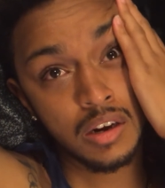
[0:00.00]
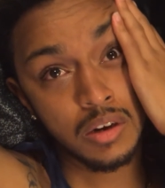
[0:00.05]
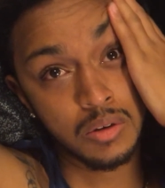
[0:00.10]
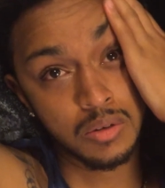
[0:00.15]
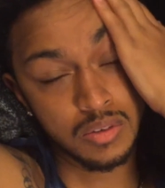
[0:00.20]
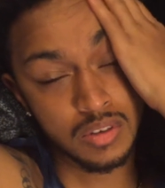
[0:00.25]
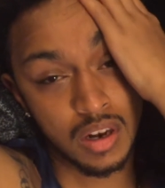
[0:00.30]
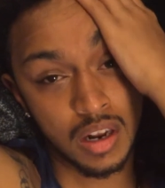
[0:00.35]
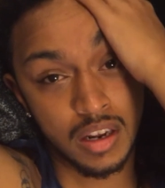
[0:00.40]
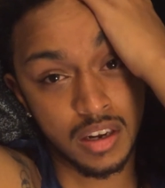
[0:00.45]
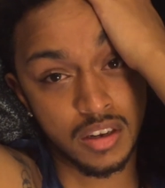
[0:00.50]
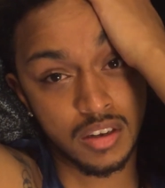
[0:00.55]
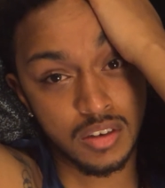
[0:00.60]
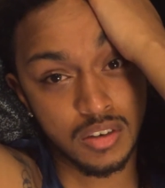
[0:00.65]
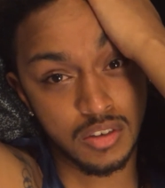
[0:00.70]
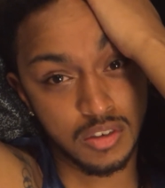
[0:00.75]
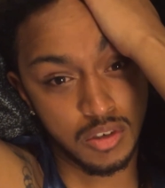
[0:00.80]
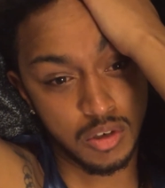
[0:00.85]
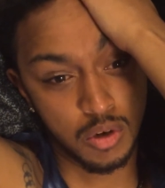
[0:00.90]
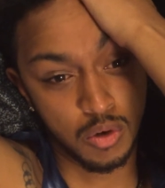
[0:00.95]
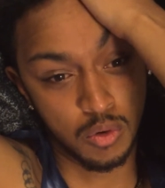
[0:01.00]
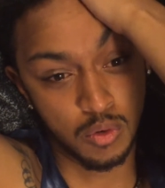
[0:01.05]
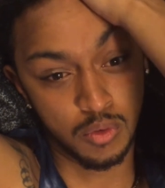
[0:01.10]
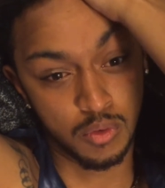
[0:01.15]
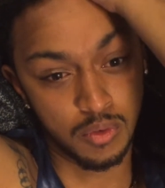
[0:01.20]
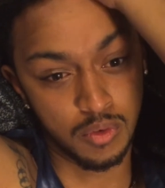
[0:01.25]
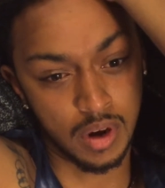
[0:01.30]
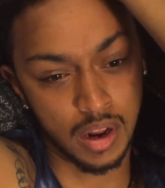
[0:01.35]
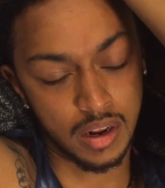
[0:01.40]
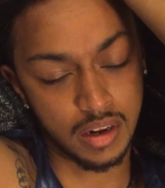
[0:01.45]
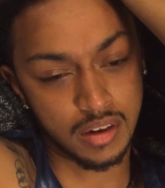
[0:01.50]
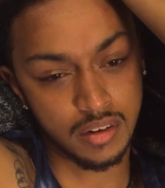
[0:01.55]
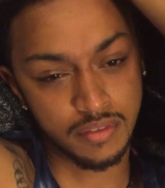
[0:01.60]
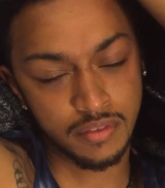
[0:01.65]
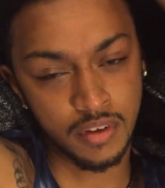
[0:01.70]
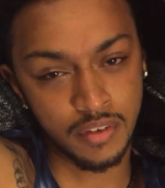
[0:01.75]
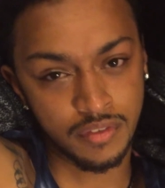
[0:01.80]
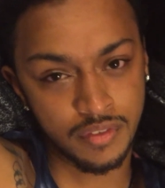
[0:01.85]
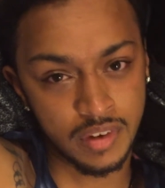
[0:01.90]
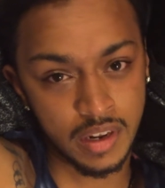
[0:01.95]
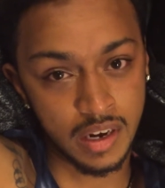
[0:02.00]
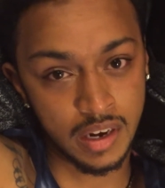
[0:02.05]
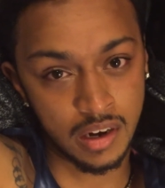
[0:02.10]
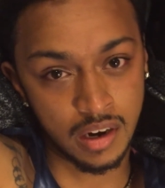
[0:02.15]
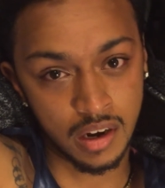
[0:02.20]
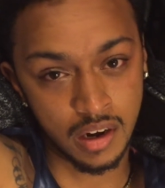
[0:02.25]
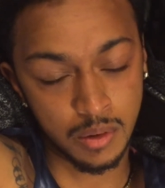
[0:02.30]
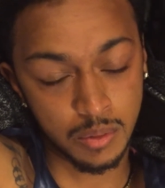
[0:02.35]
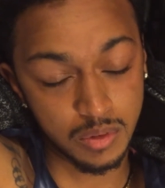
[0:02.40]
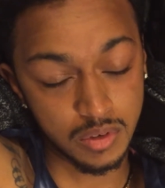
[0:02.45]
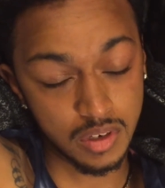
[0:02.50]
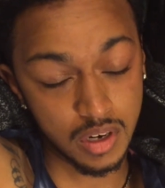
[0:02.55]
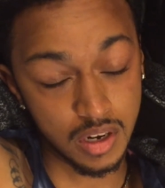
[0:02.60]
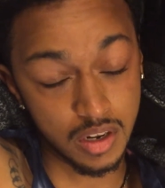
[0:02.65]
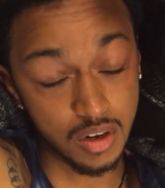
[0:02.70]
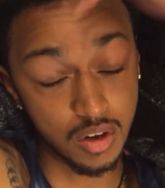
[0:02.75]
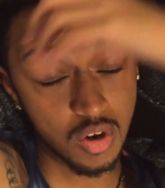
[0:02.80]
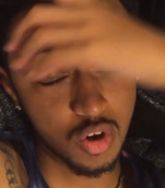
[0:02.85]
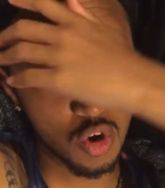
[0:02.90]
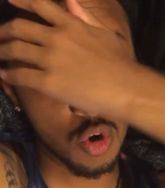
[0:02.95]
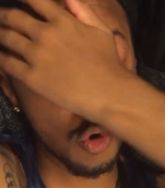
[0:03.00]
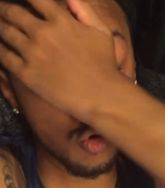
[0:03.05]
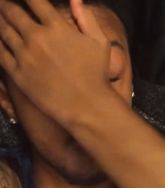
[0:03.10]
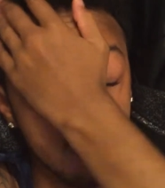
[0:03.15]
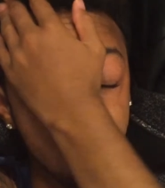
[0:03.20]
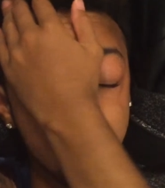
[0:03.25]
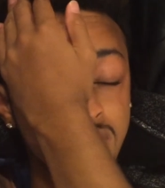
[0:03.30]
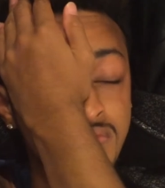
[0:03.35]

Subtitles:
It was like 2:15, and I was like, "Yo,"